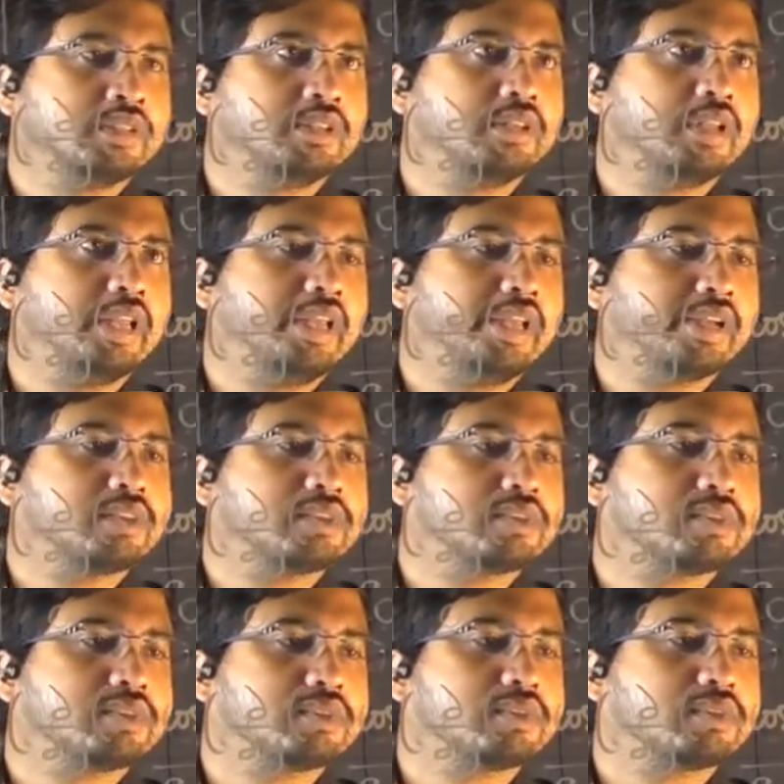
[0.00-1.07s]

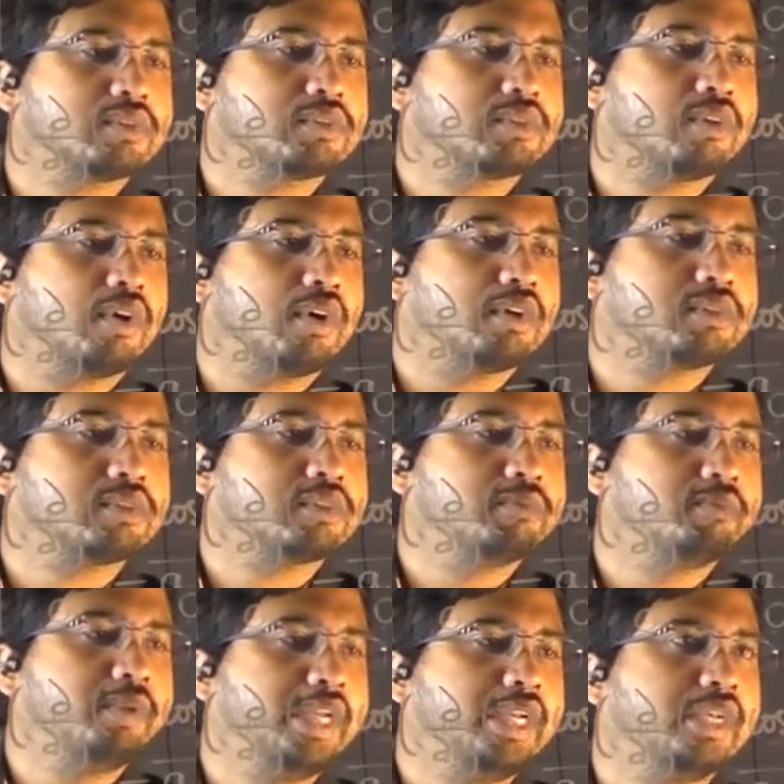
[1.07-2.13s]
3x cos
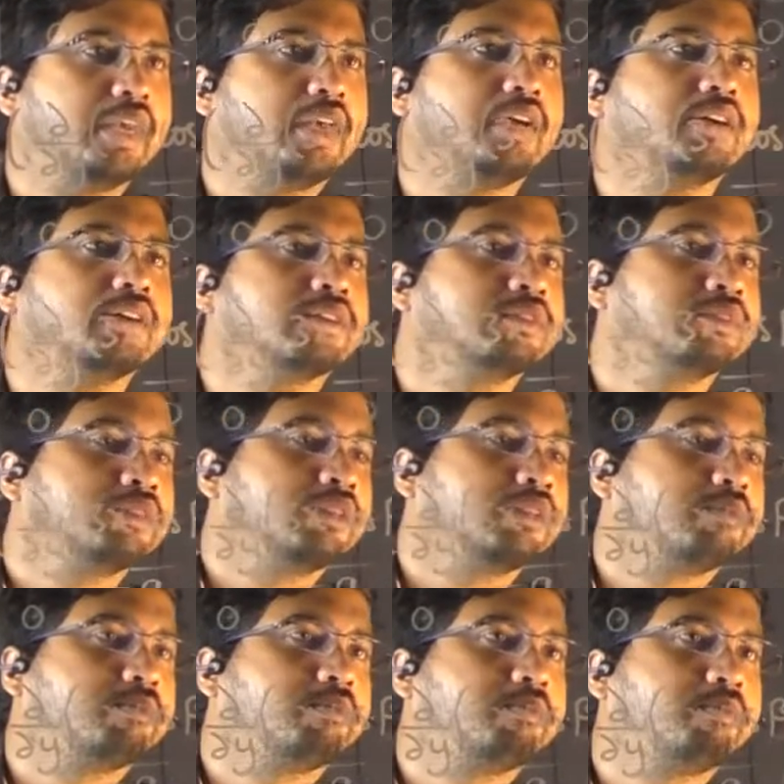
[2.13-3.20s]
beta
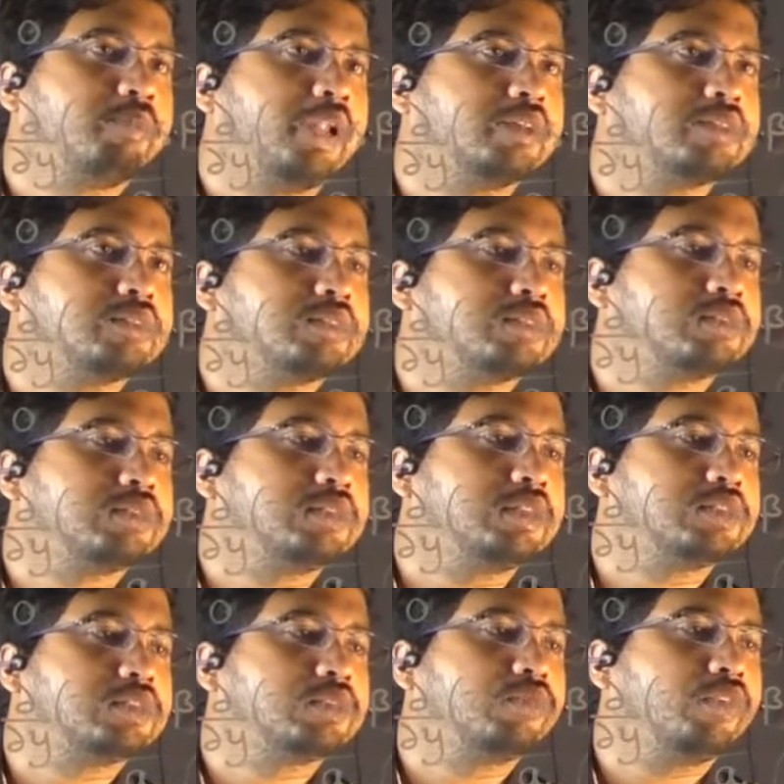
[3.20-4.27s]
plus
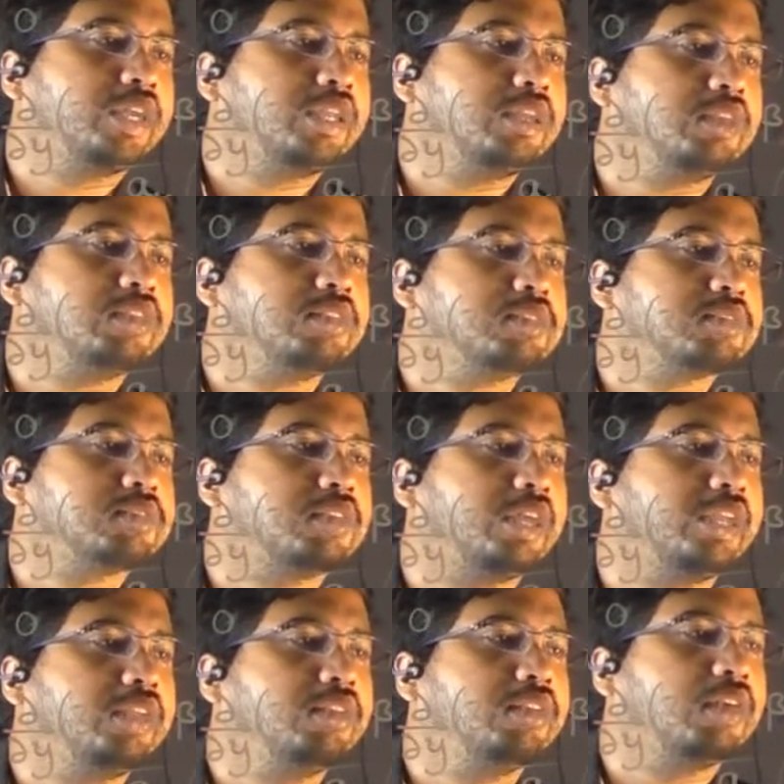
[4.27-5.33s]
6y
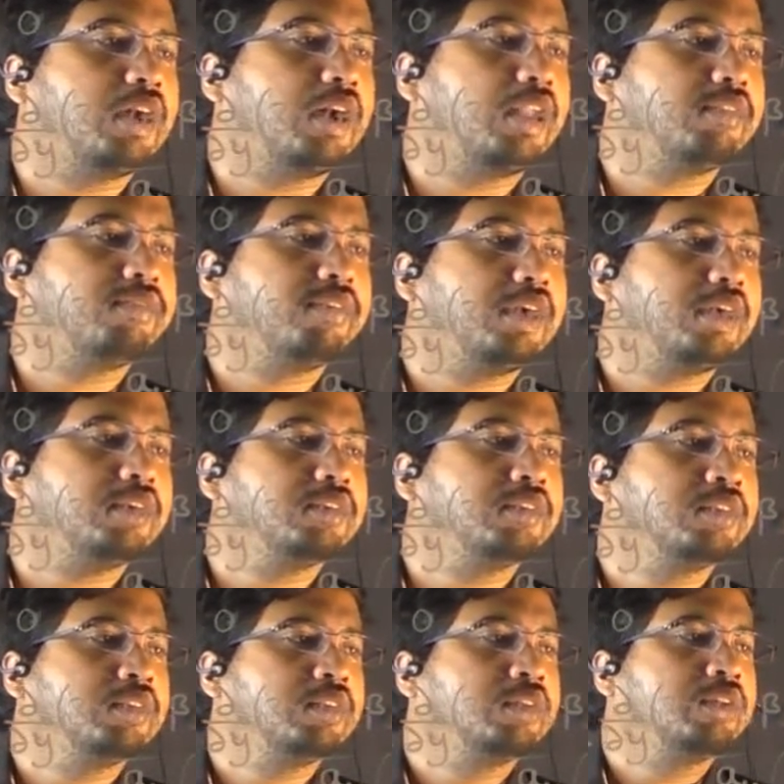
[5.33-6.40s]
sin alpha.
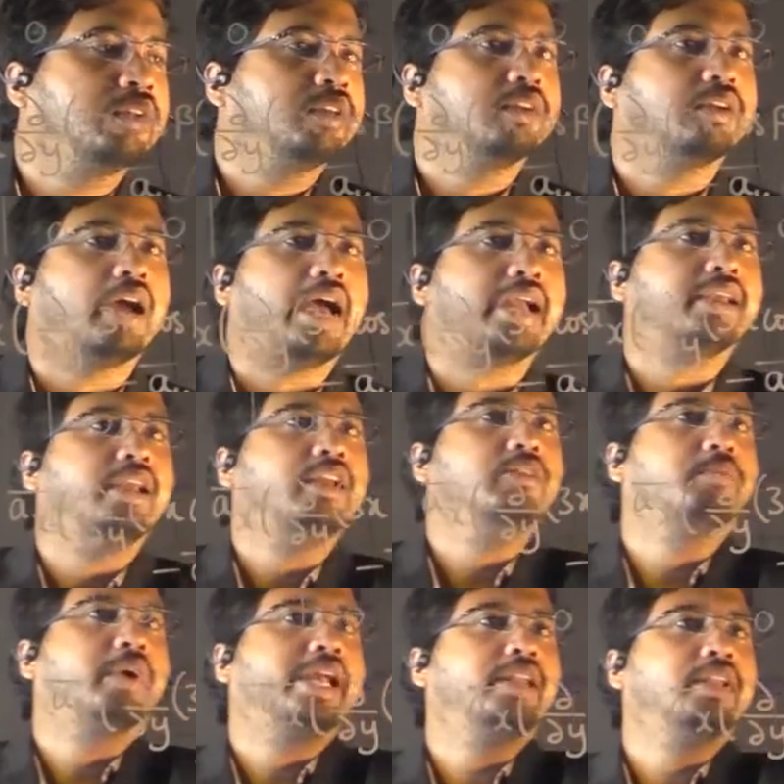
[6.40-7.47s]
Again
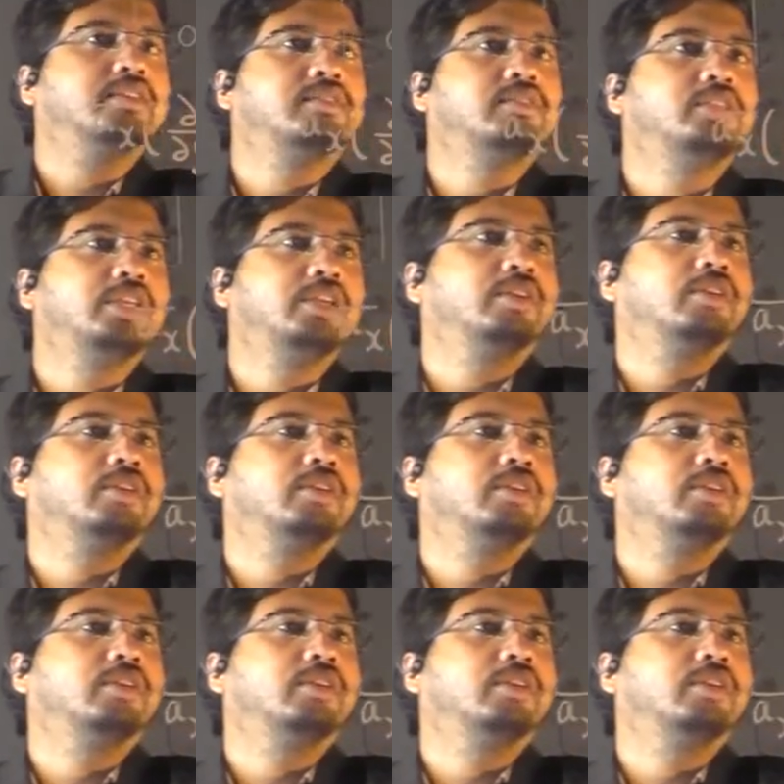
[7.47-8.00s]
minus 0,